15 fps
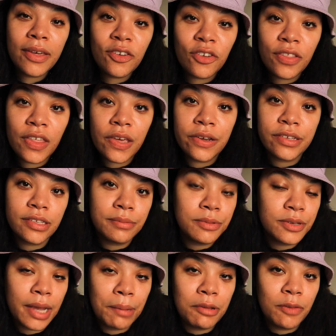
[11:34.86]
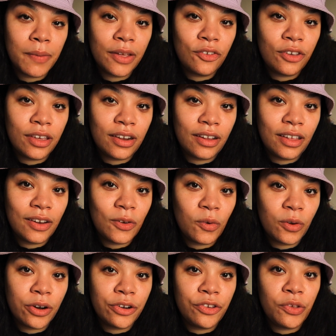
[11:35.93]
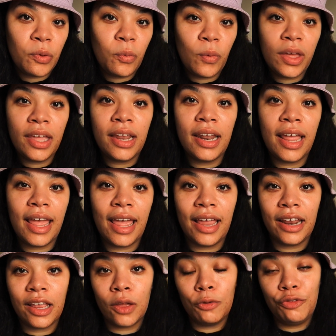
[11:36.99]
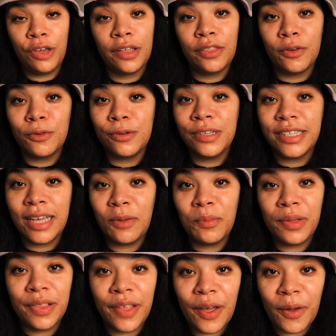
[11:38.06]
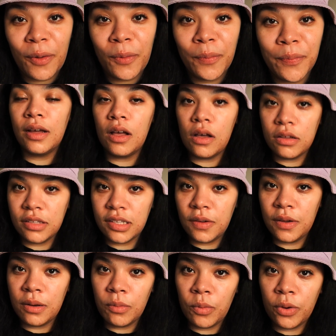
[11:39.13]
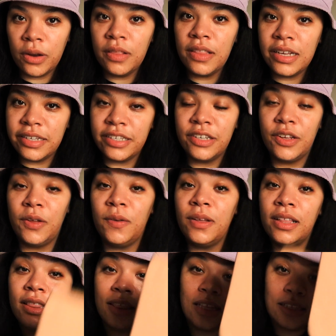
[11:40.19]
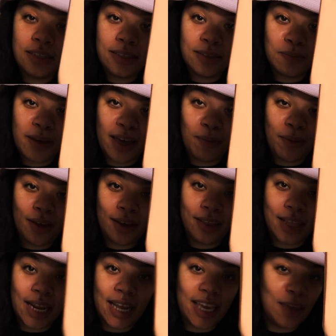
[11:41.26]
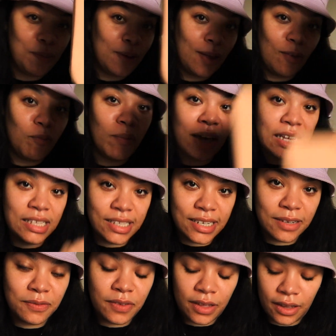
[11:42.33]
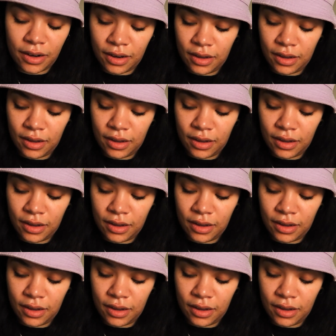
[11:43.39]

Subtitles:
sure that you're subscribed to my channel in order to win, and go check the rules out below. Also, an important thing to note, this is my bag that I keep all of my stuff in.